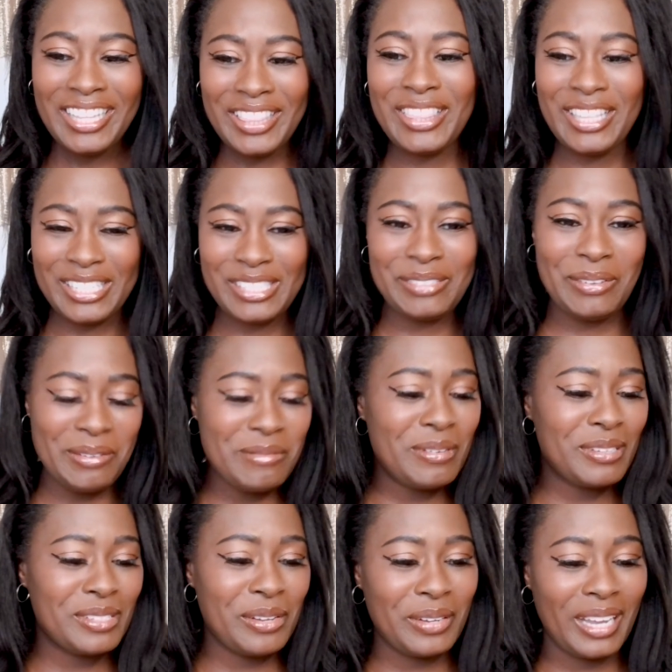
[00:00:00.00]

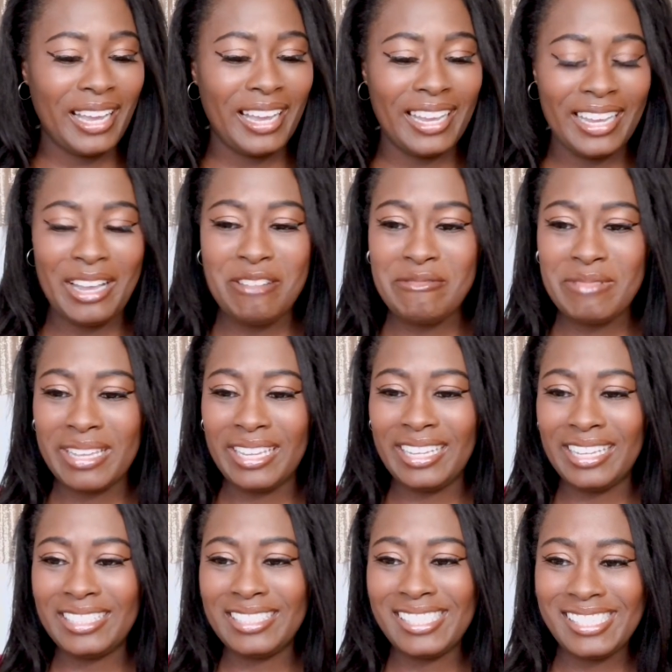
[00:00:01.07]
was okay. I mean,
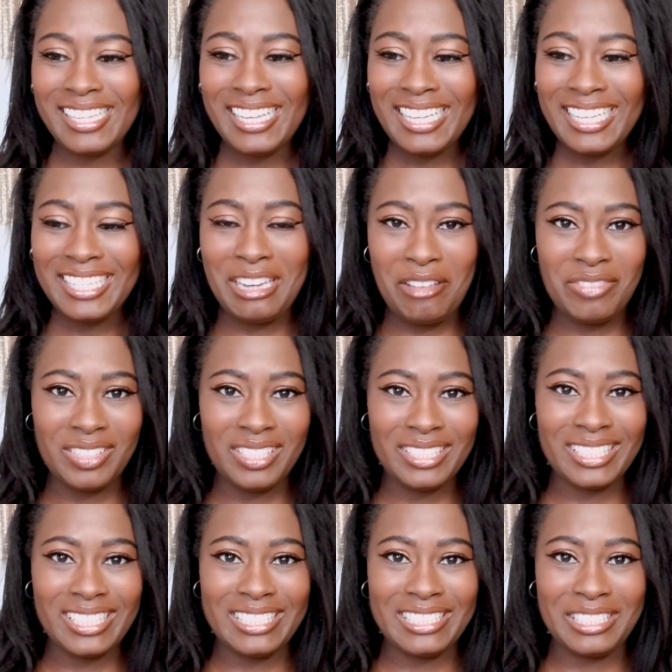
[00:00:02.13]
it's
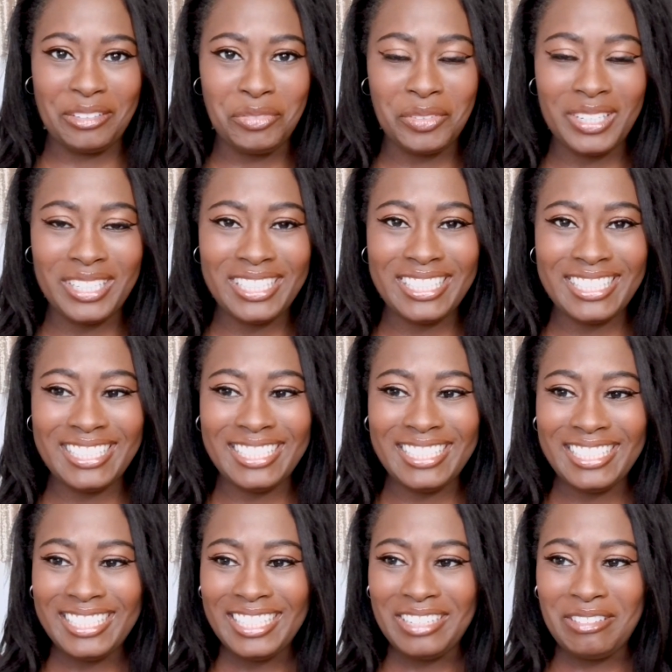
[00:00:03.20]
definitely different
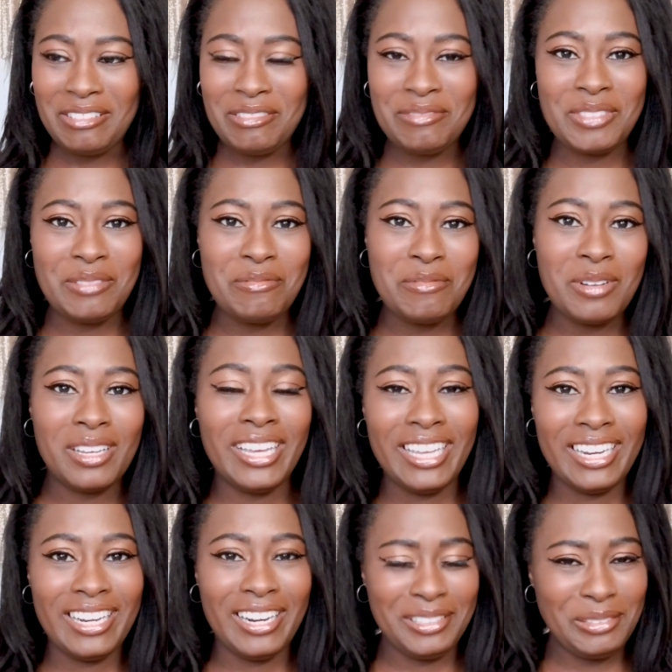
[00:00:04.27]
than what
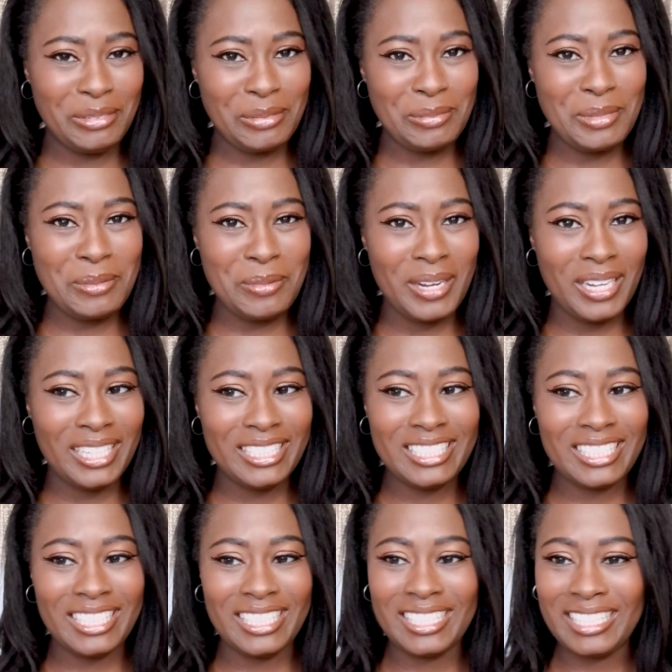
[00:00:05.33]
I normally watch.
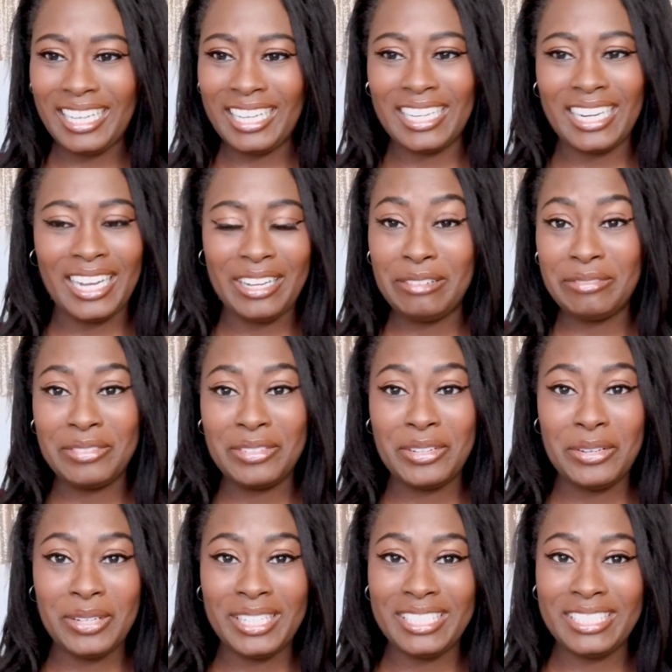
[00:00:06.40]
Again, I have
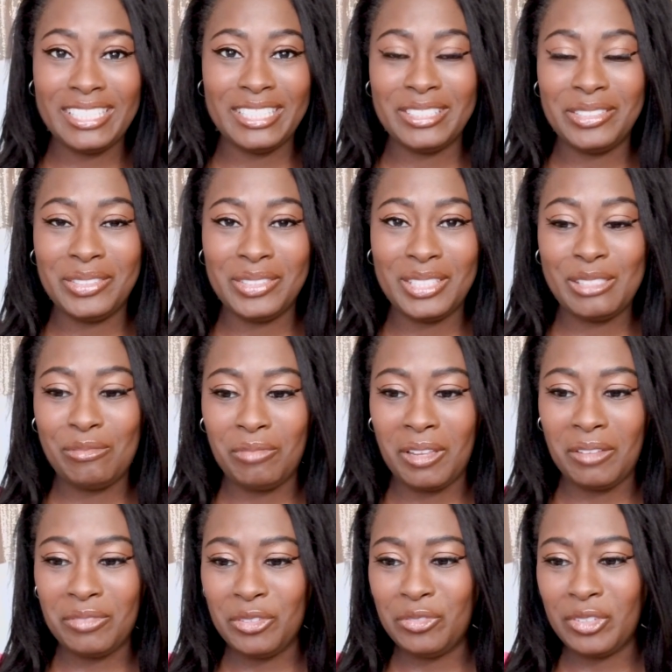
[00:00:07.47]
no idea who these
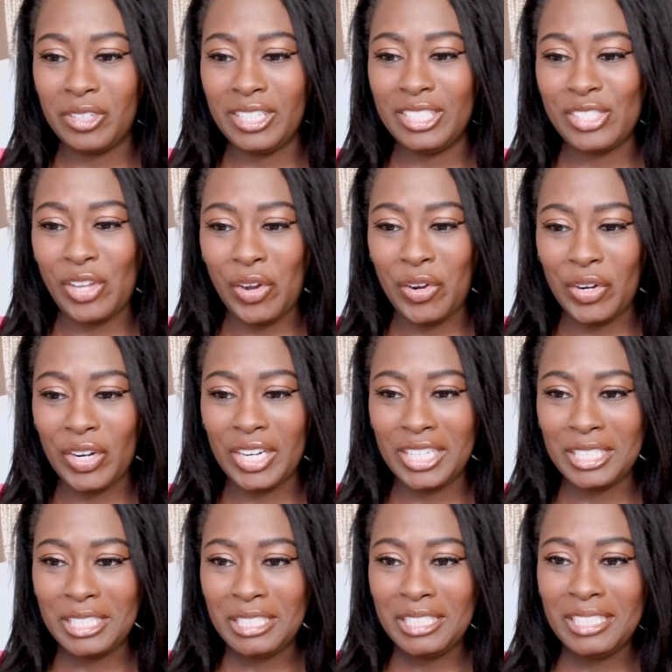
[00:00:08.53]
Fluffy Friends
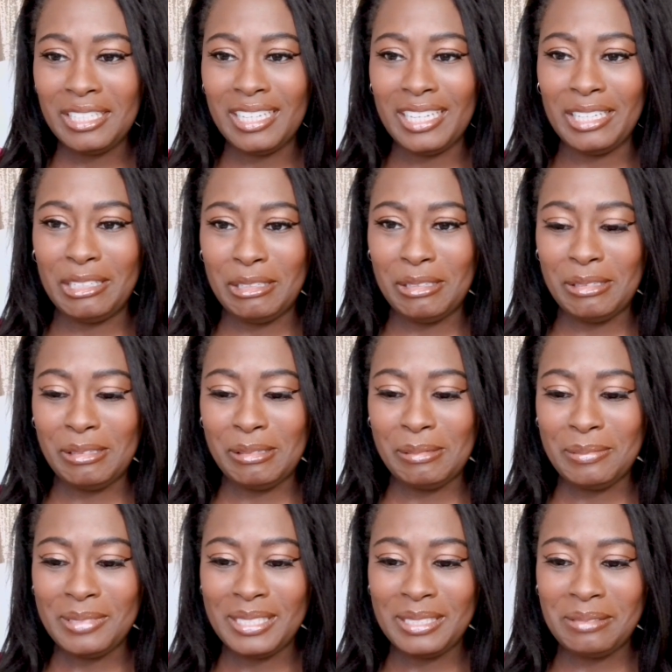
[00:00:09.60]
are,
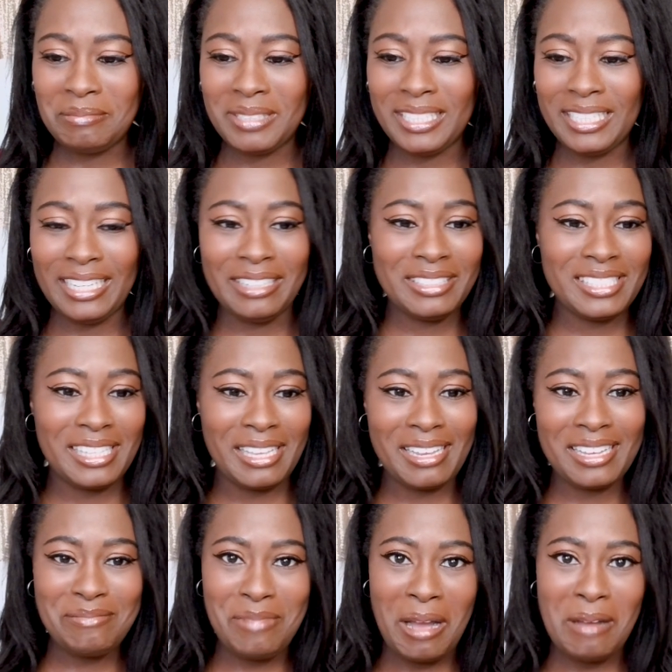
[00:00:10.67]
but now it's
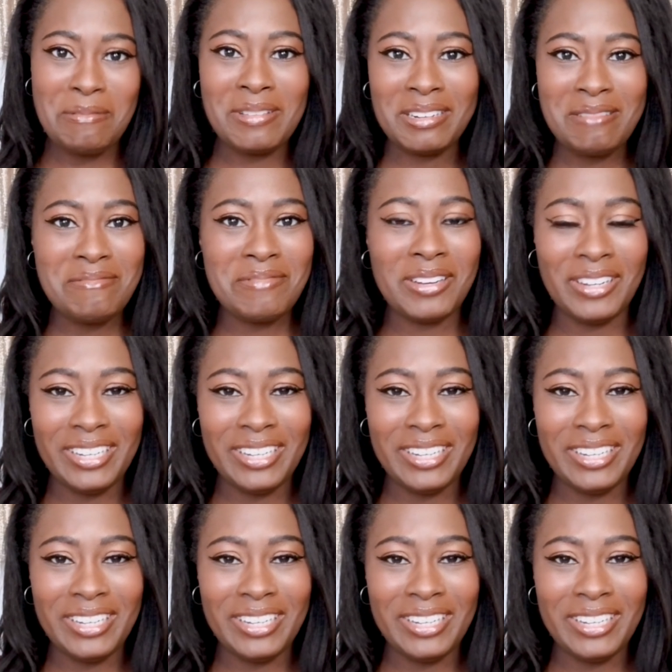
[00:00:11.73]
like popping up